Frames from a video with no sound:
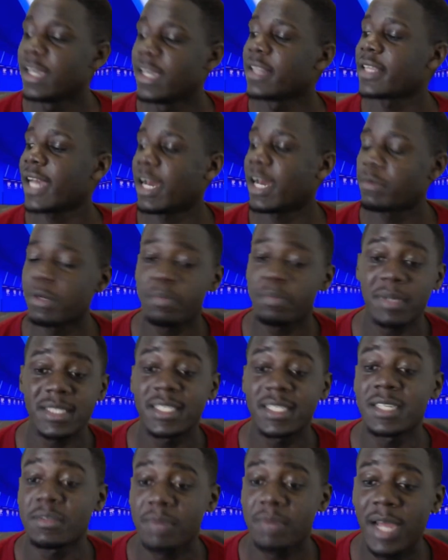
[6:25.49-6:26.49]
They're
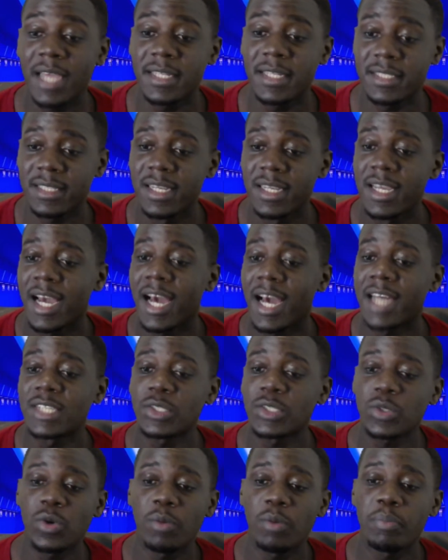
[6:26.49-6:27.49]
100% right. And
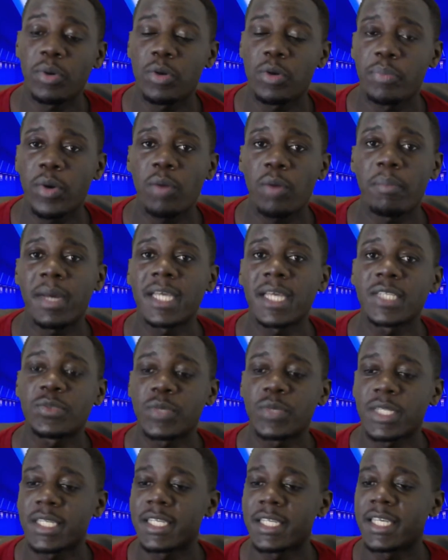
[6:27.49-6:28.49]
so Paul Pogba is
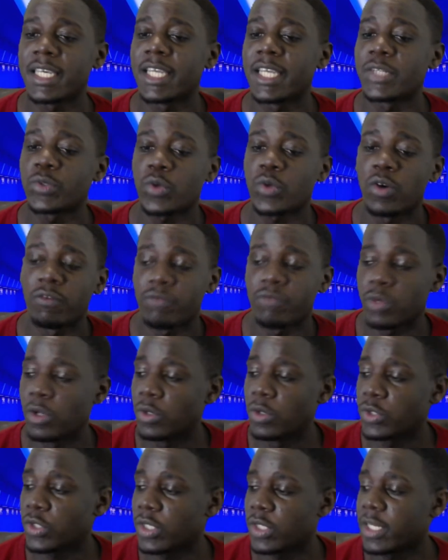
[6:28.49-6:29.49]
really into
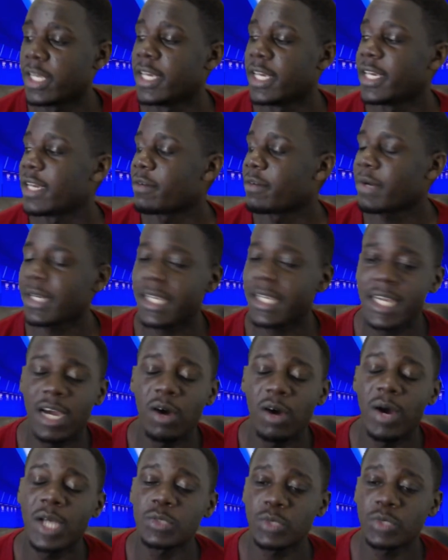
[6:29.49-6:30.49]
confusion. Right
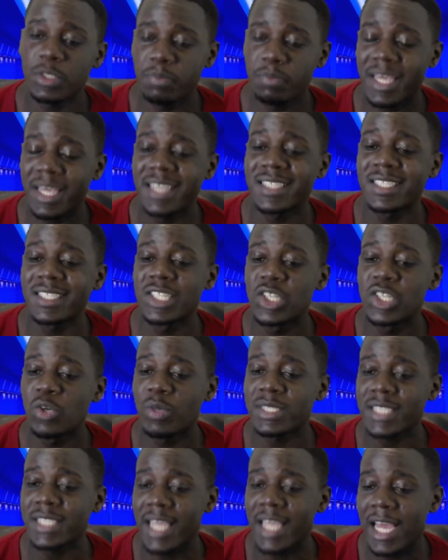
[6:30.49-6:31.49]
now, as we speak, he's in
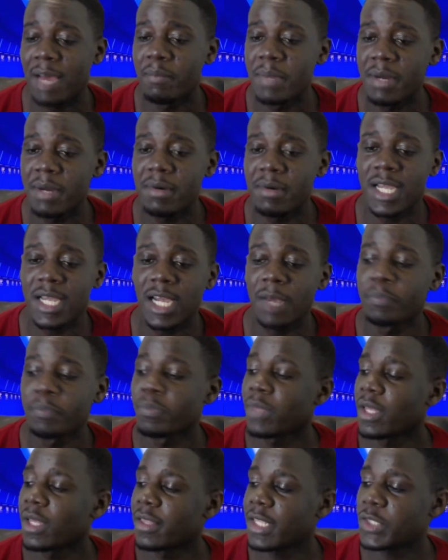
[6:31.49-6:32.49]
USA, America.
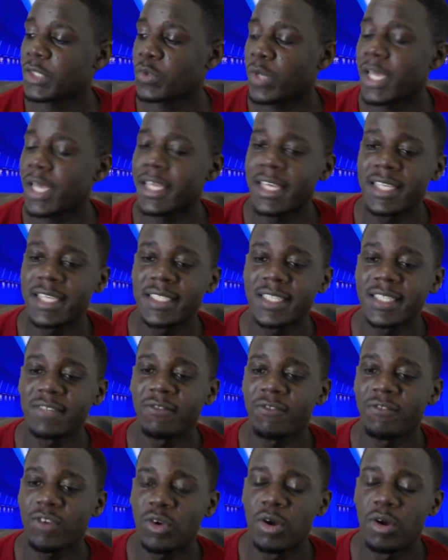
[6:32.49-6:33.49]
That's where he is, in
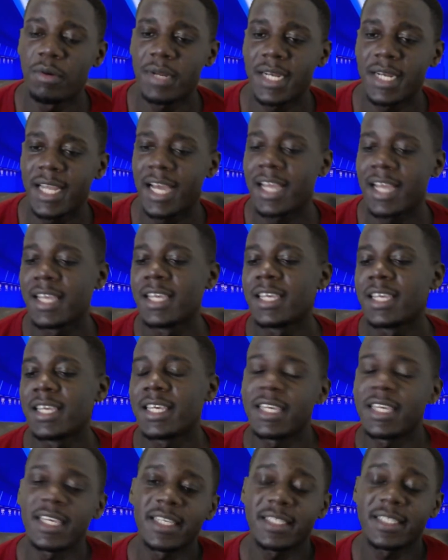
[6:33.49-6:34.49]
Florida.
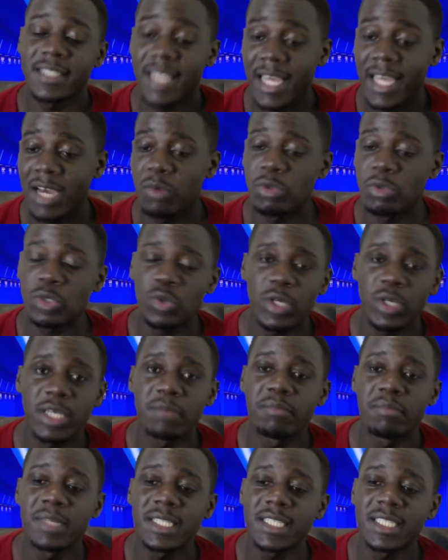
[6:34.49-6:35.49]
He is there. We saw
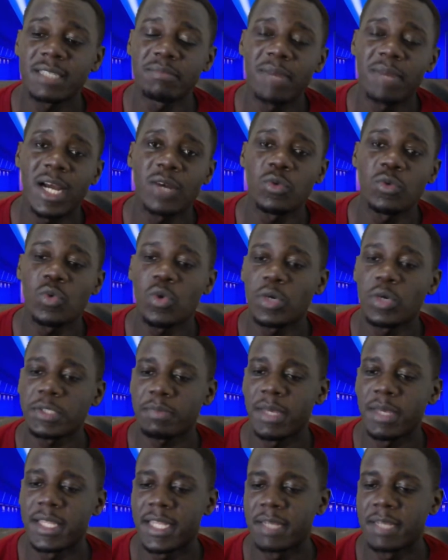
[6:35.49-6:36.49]
him meeting man who goes
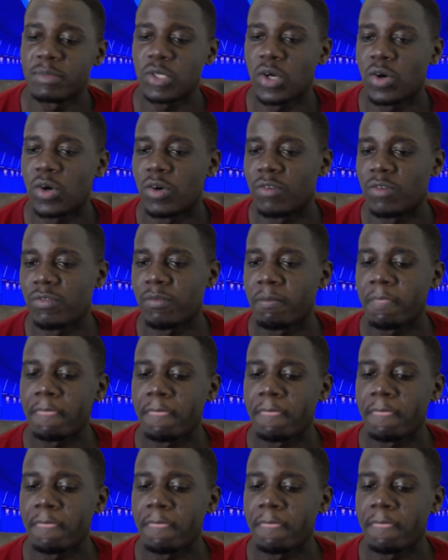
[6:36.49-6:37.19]
by the names of